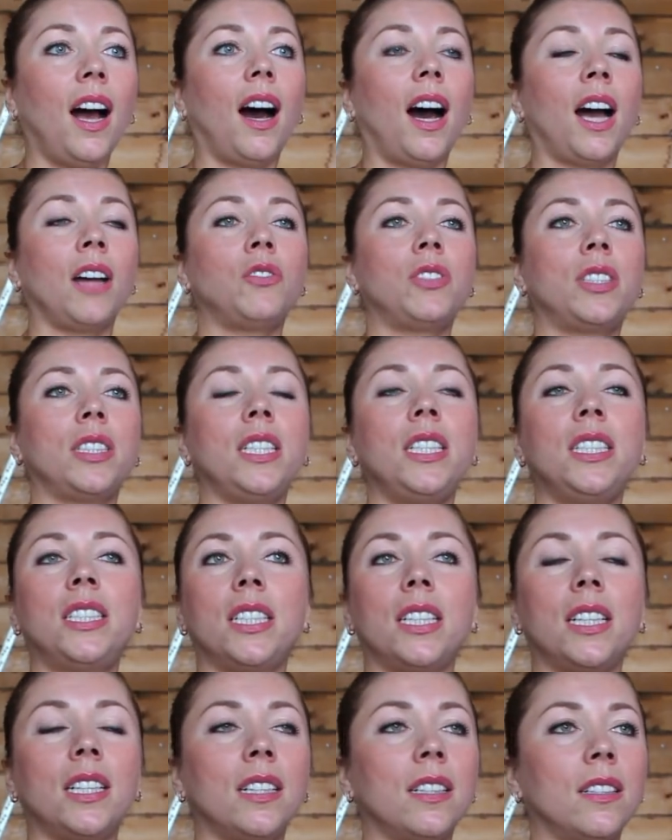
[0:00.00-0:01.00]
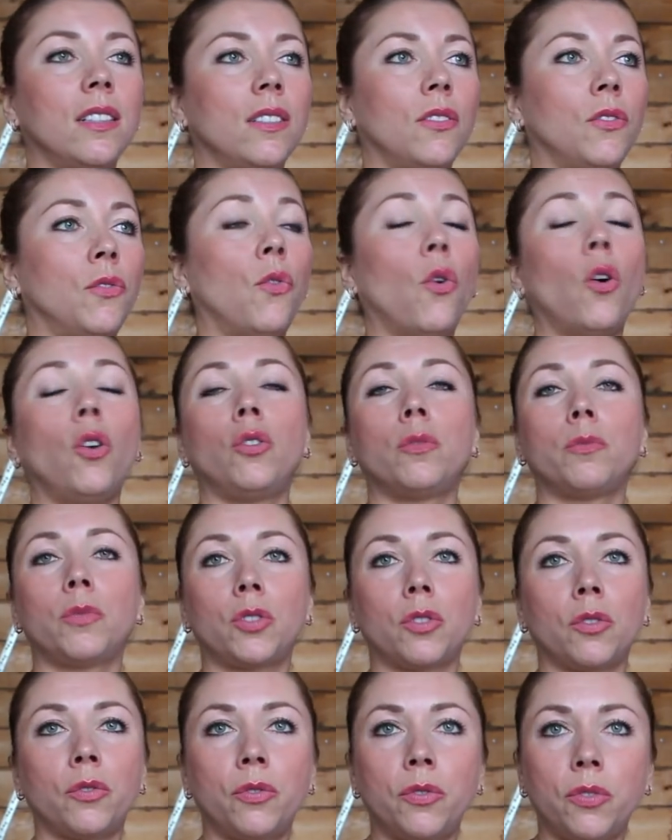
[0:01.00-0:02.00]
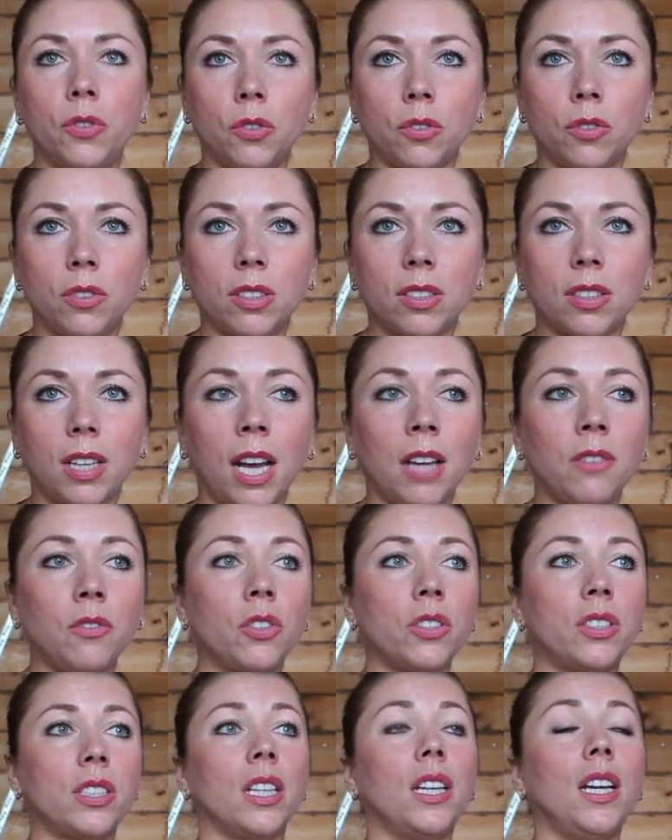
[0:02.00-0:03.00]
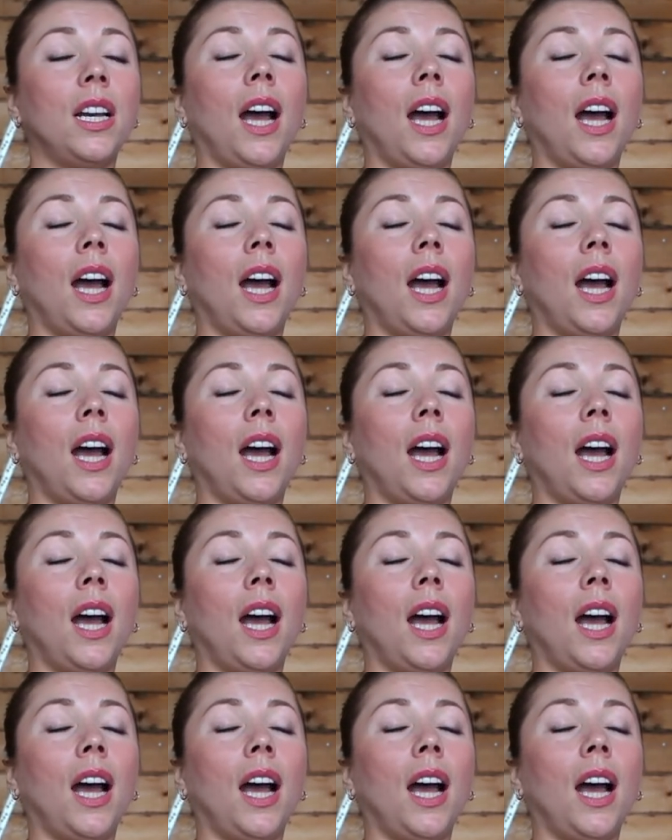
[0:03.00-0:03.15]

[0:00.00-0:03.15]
I was eating volumes of food. The